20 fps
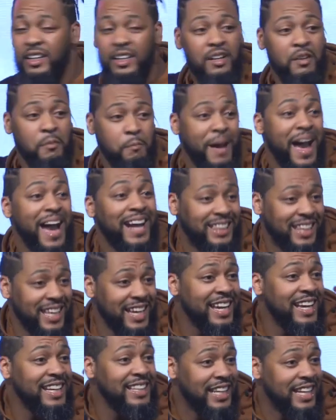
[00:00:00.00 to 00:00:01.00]
back
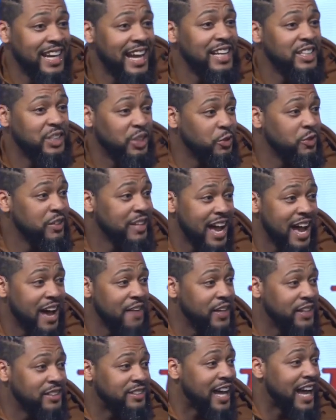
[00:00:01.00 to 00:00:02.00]
then than they do now.
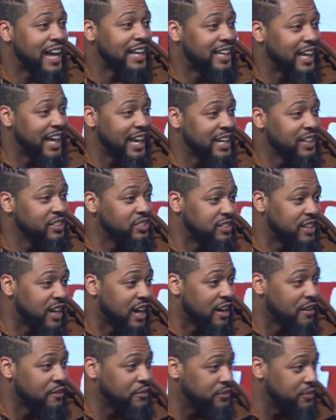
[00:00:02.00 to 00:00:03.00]
This IKEA
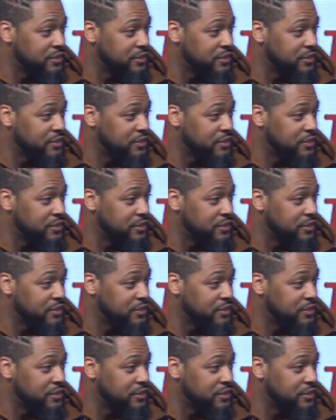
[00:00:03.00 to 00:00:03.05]
stuff